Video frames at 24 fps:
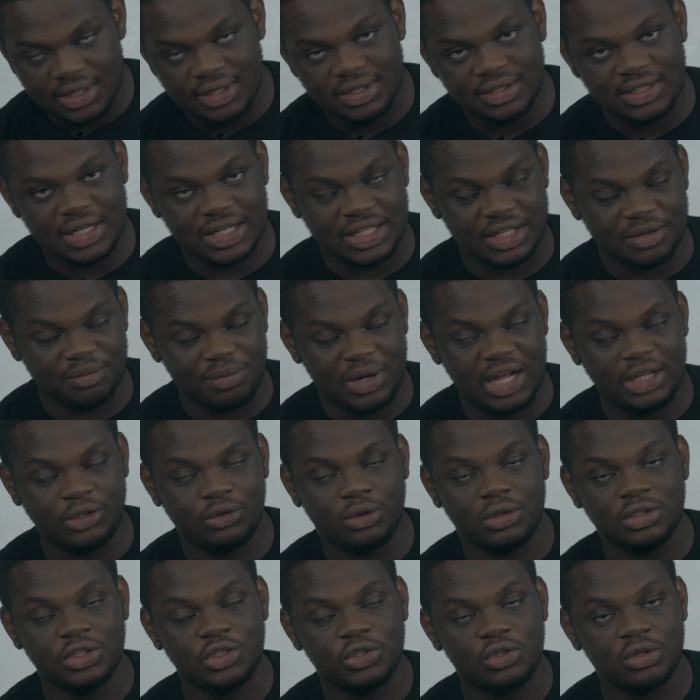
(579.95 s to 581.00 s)
that the implied
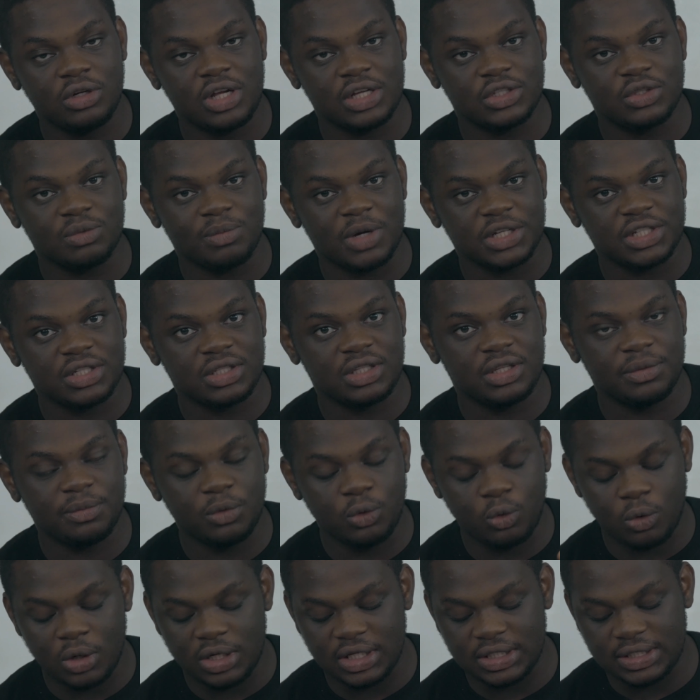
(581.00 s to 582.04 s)
condition as to merchantable
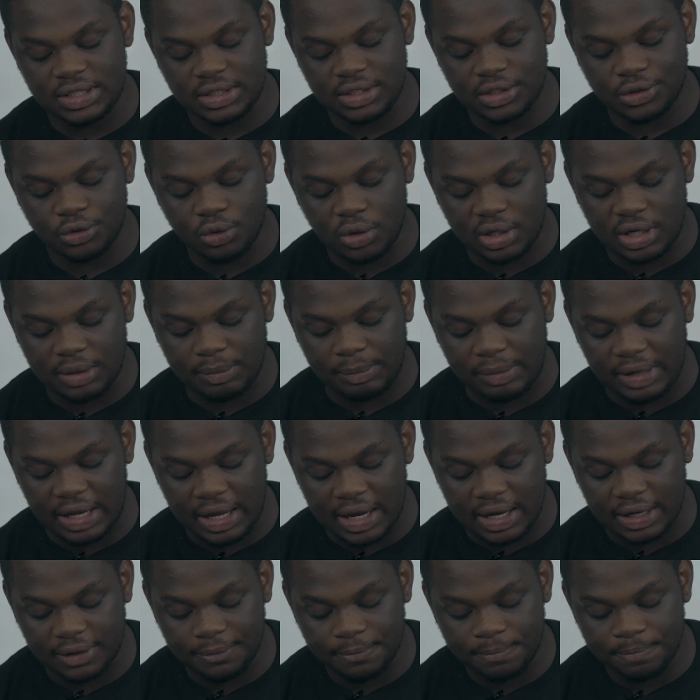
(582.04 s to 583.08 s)
quality did not
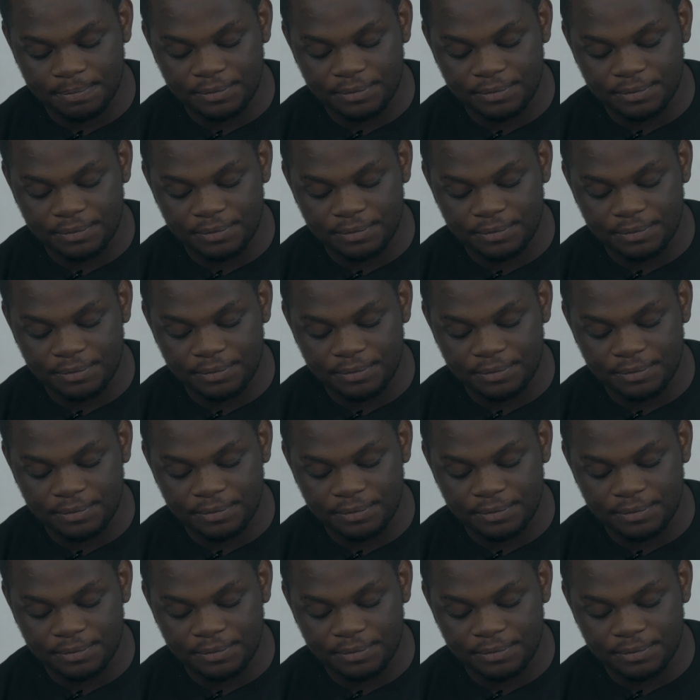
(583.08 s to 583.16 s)
apply.